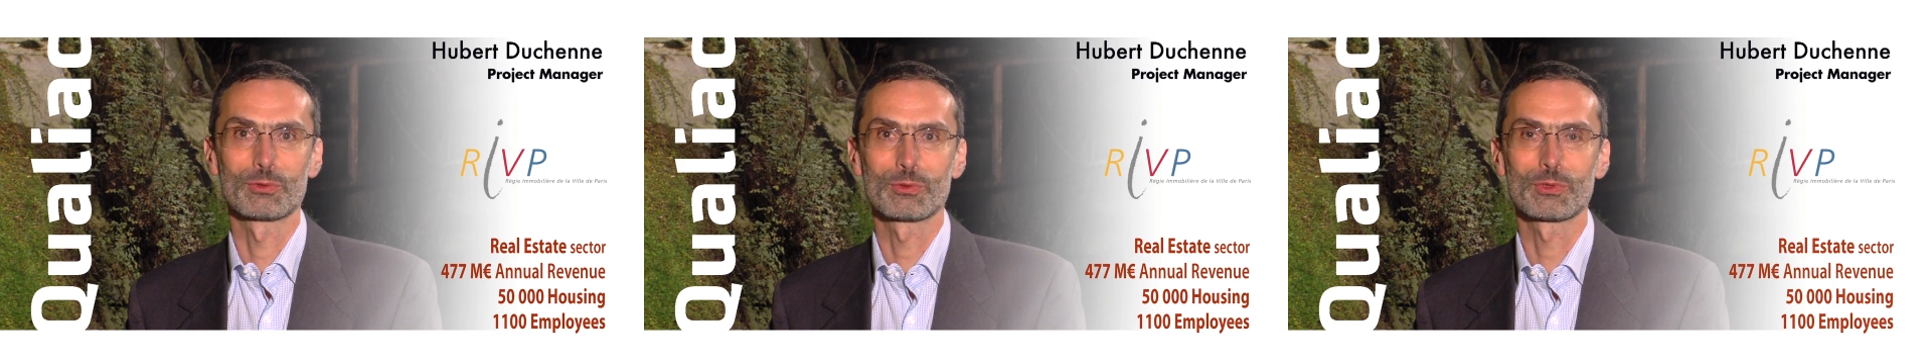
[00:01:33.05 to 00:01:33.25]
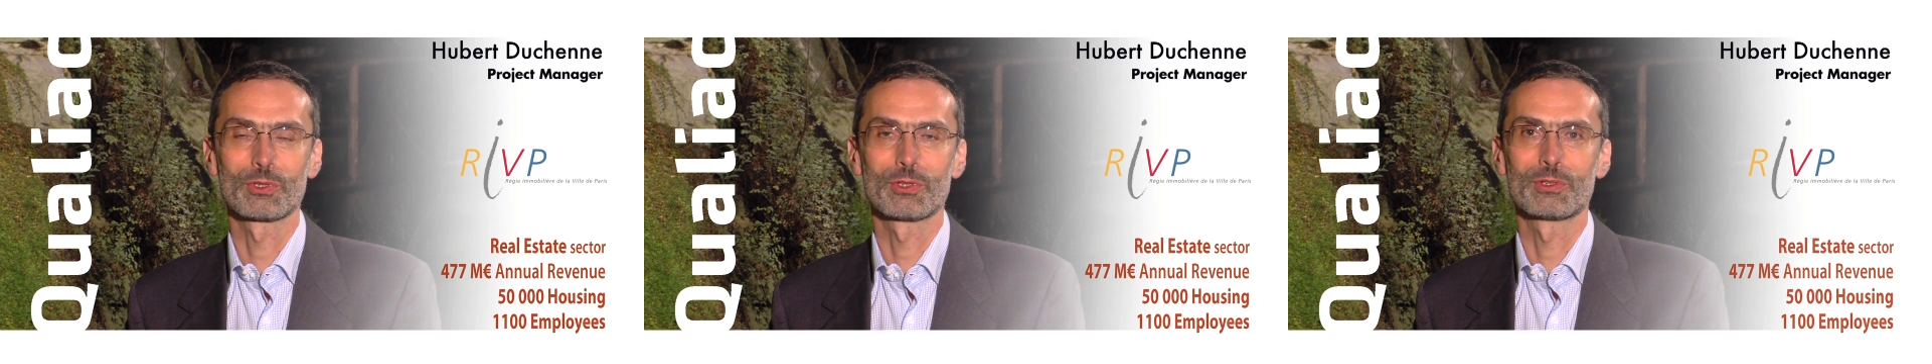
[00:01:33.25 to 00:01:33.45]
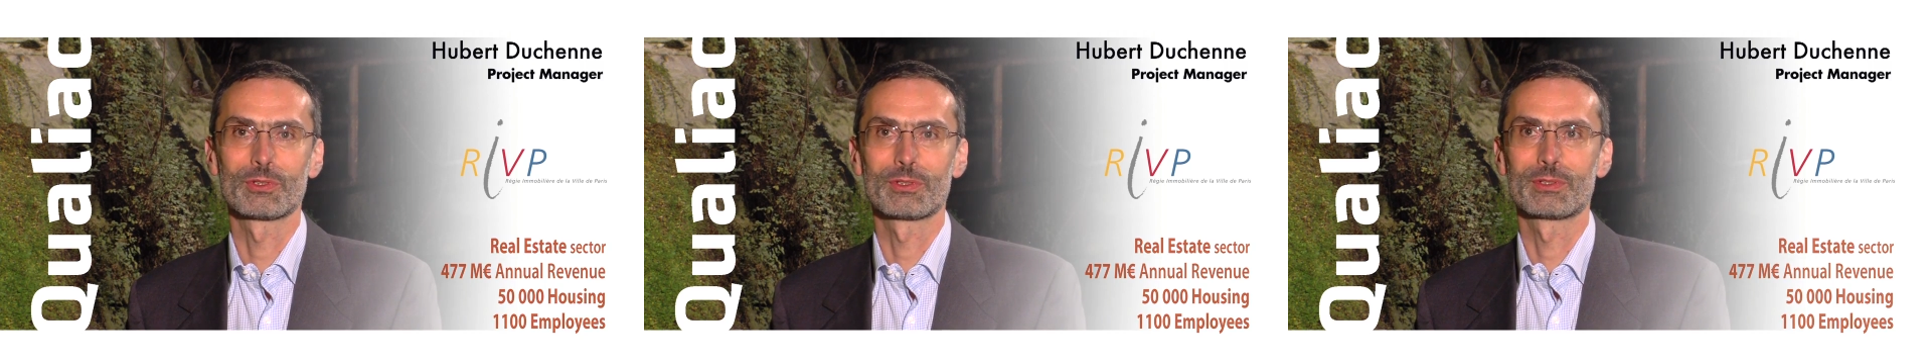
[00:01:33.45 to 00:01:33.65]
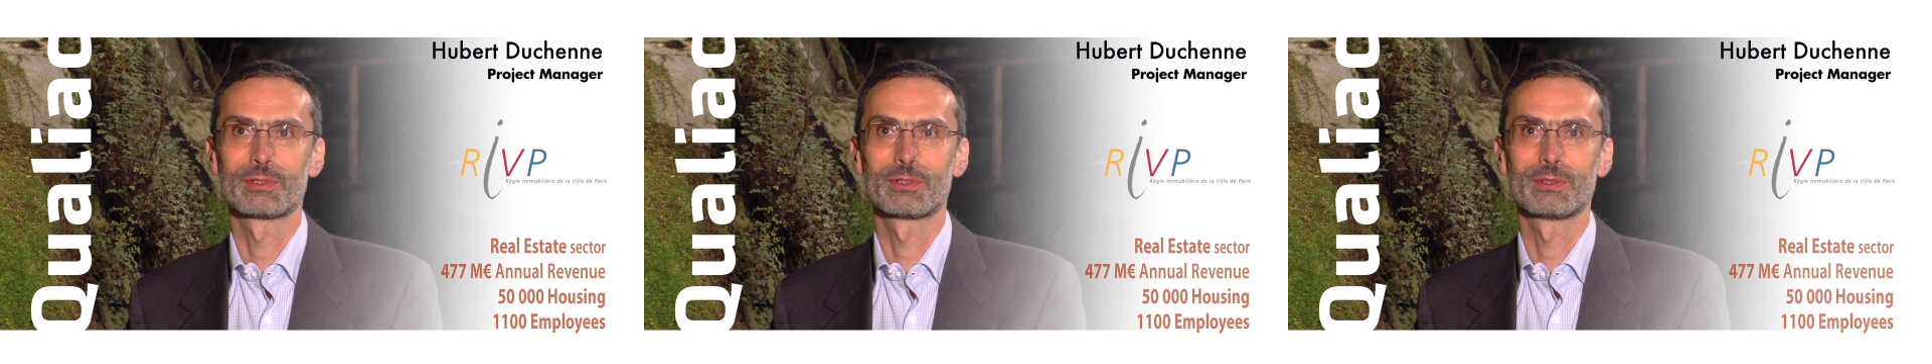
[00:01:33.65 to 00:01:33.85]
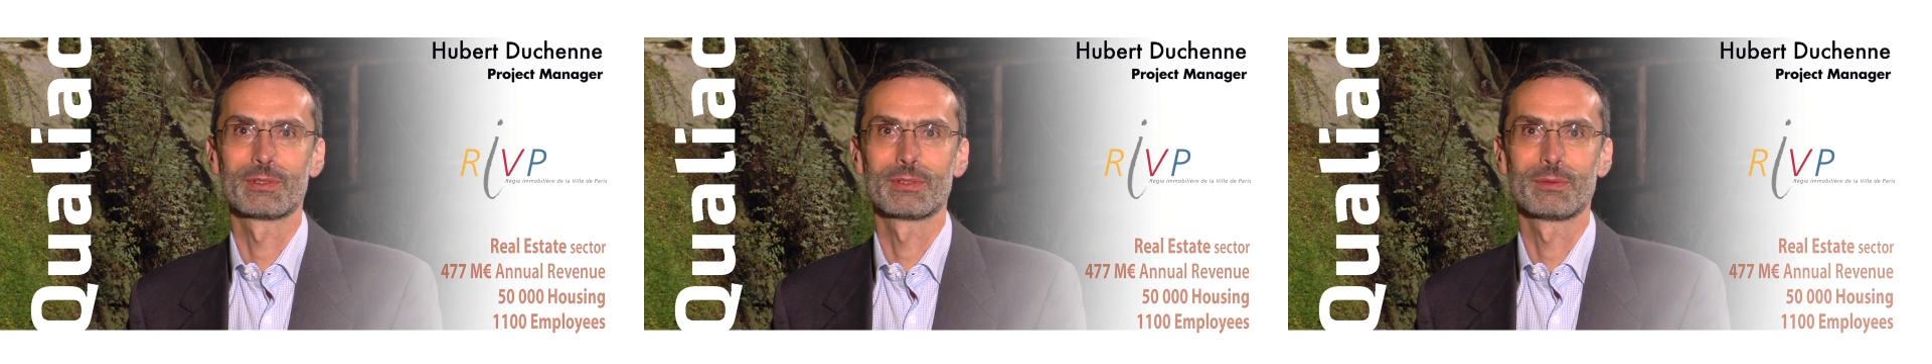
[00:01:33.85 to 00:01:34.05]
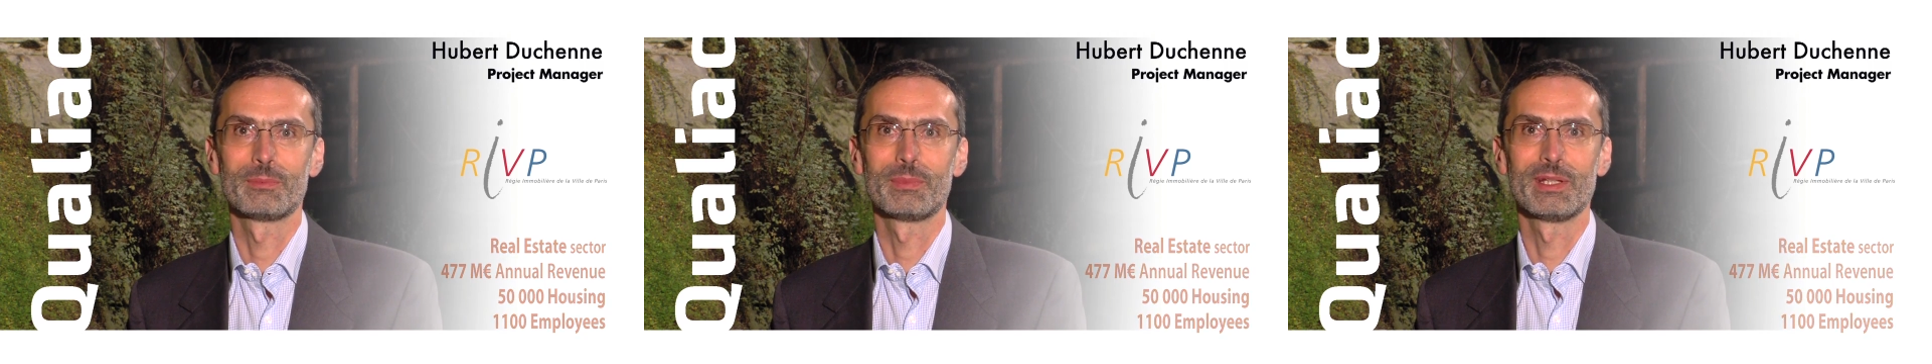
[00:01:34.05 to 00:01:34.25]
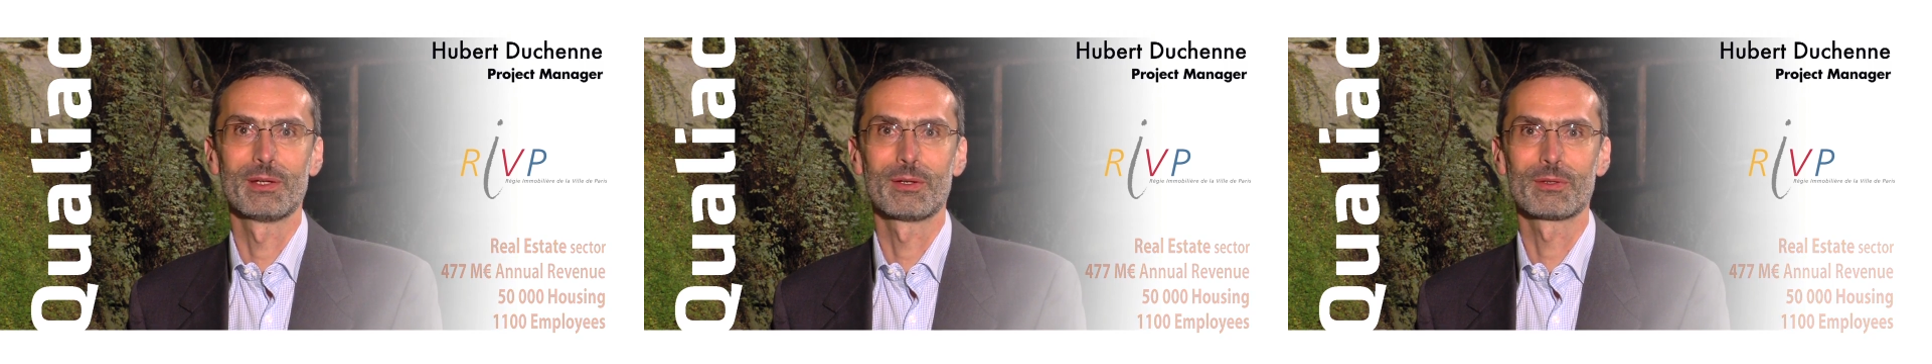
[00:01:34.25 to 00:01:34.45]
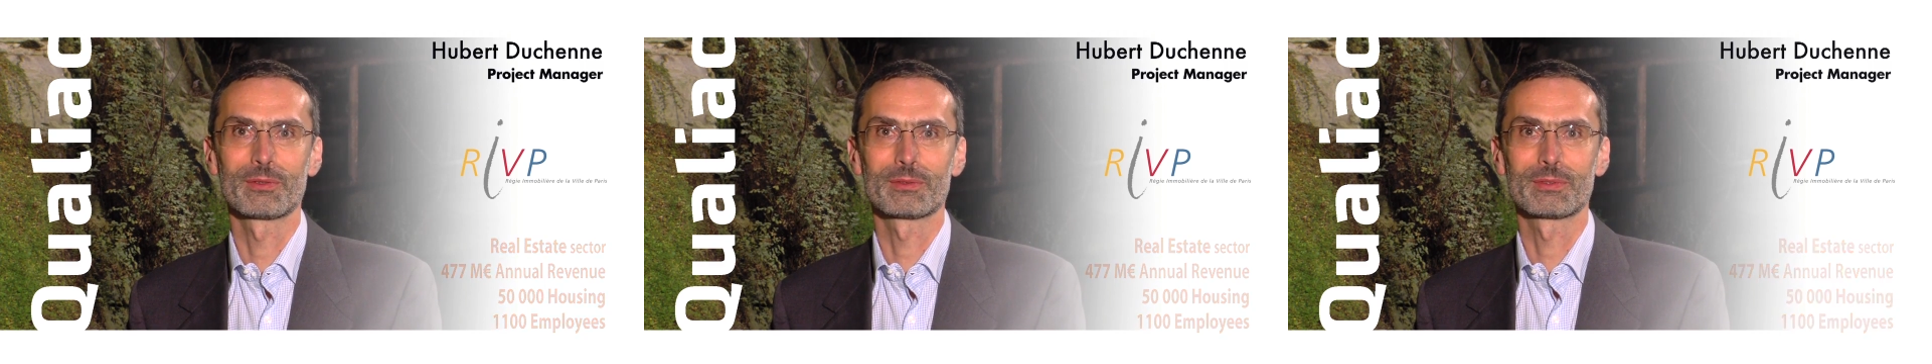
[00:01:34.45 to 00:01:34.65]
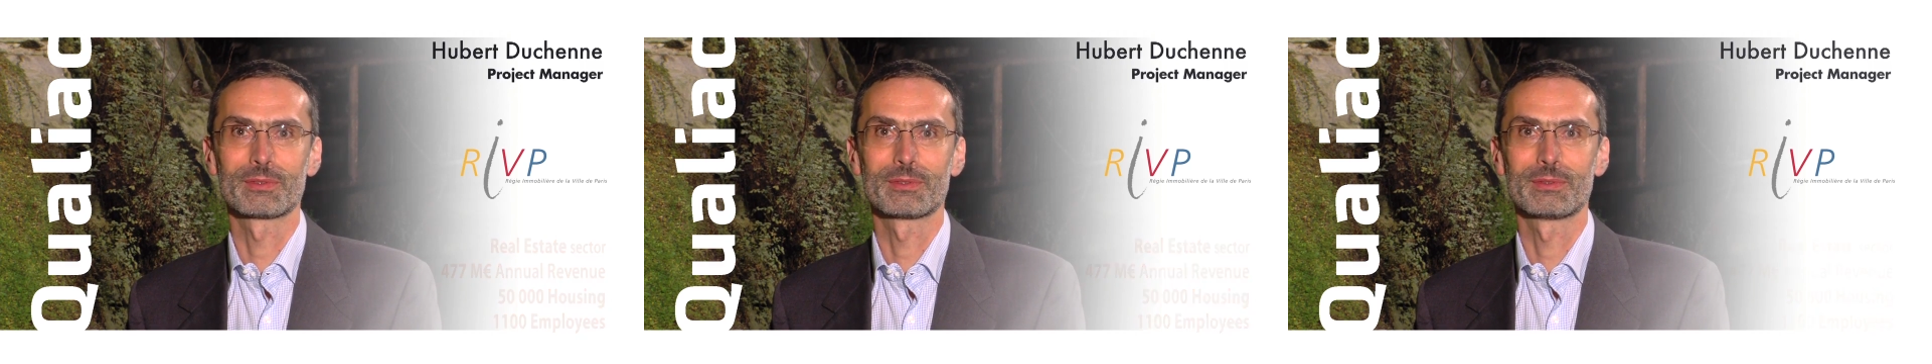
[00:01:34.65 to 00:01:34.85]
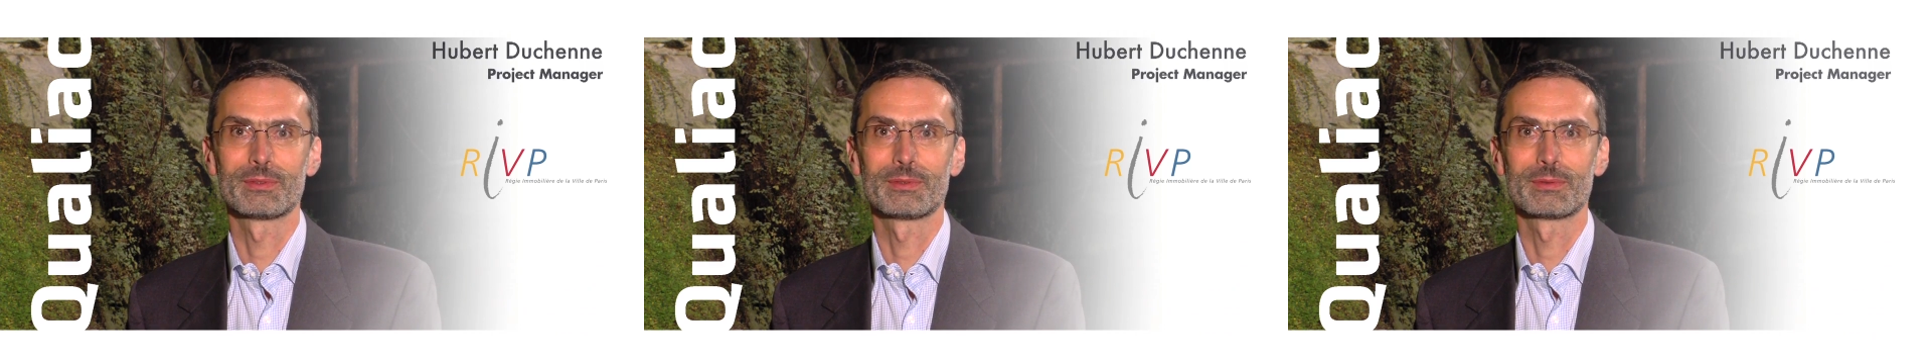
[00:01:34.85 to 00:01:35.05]
And I would strongly recommend
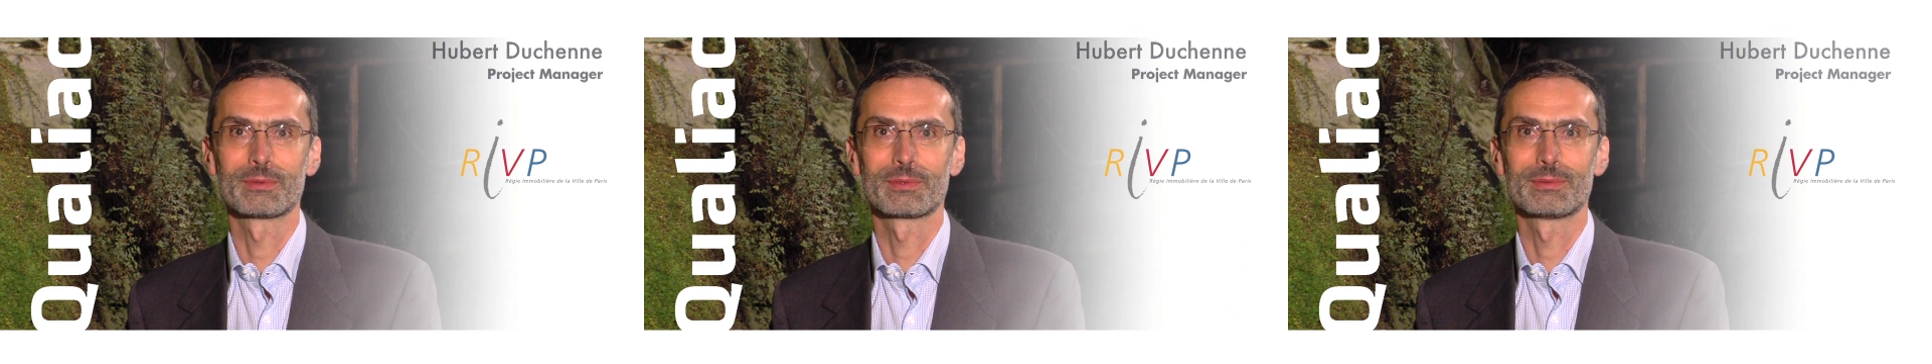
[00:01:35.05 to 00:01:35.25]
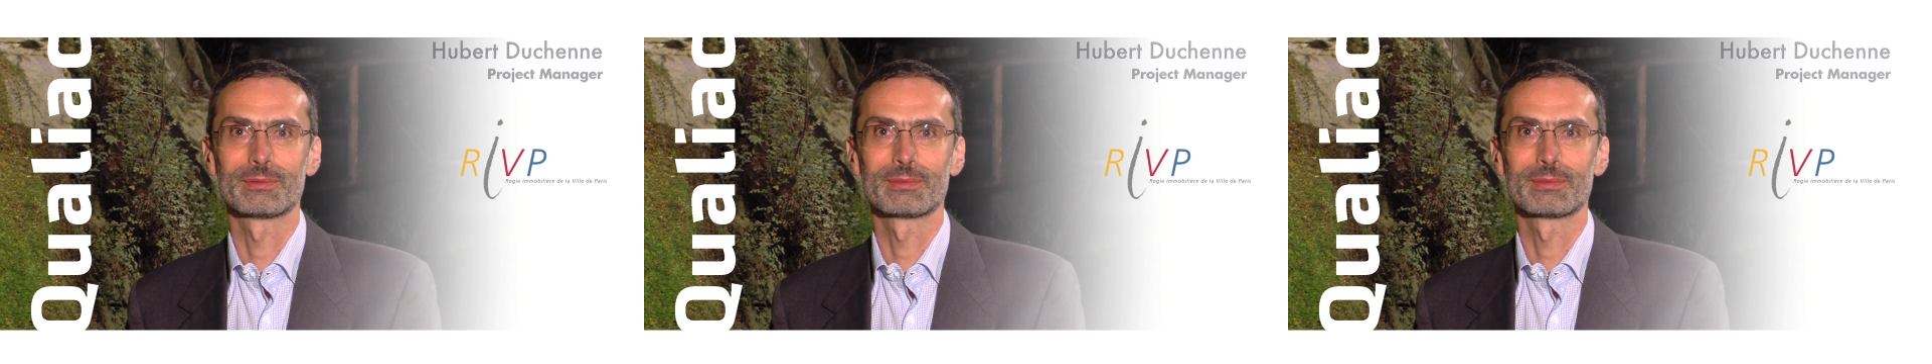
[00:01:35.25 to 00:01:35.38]
Qualiac.